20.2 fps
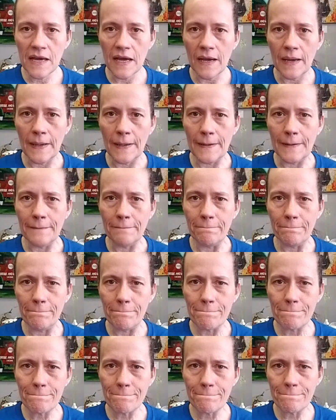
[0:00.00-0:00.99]

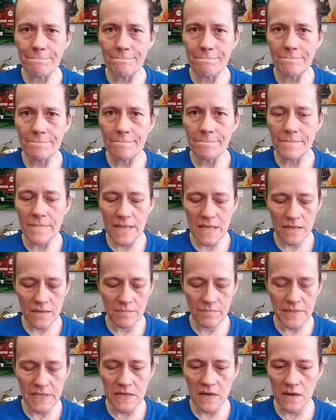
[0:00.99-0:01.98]
um,
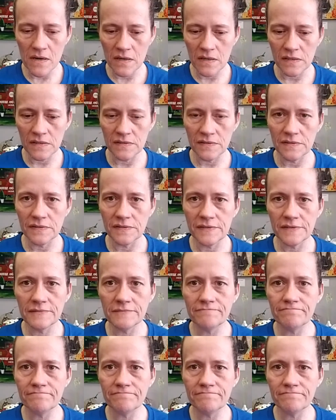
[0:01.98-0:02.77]
because